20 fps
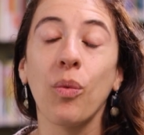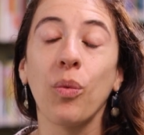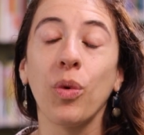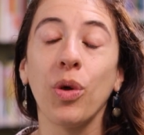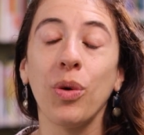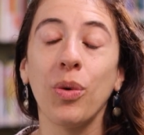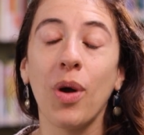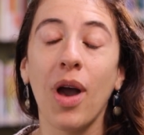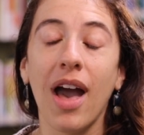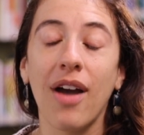
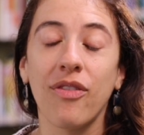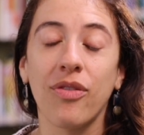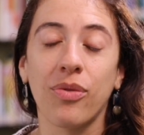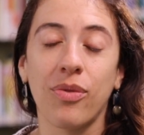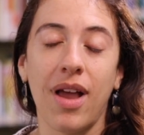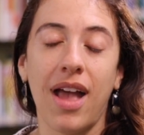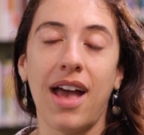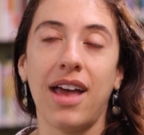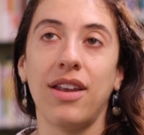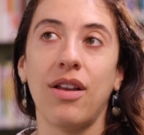You have
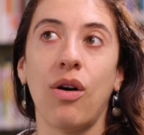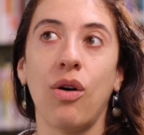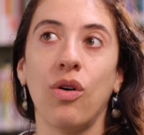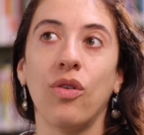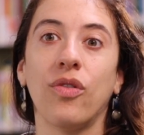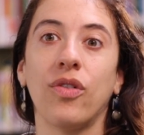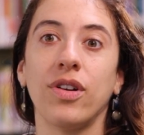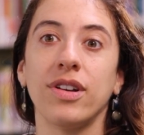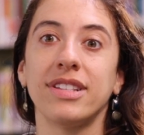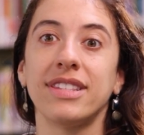read
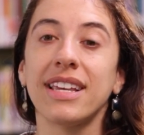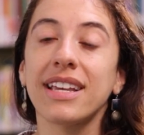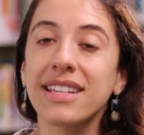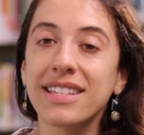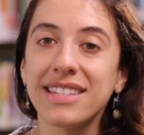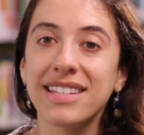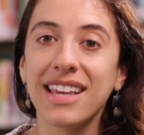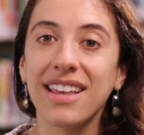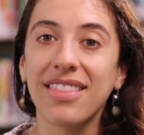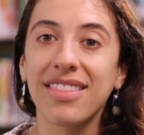over
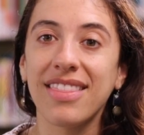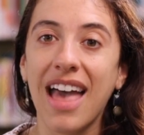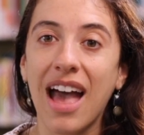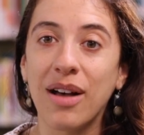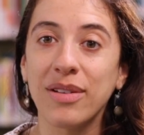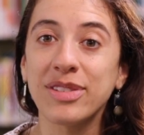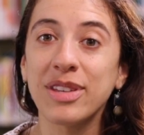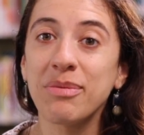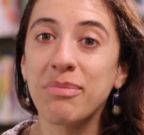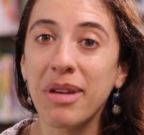
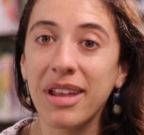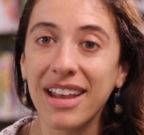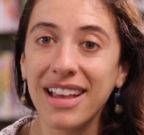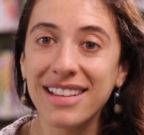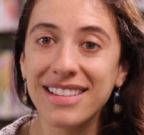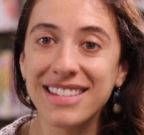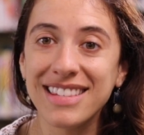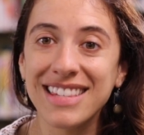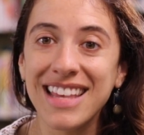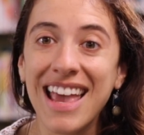16,000
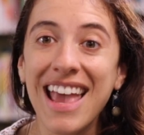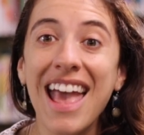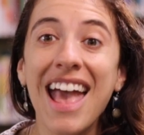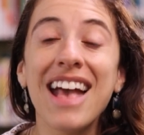minutes.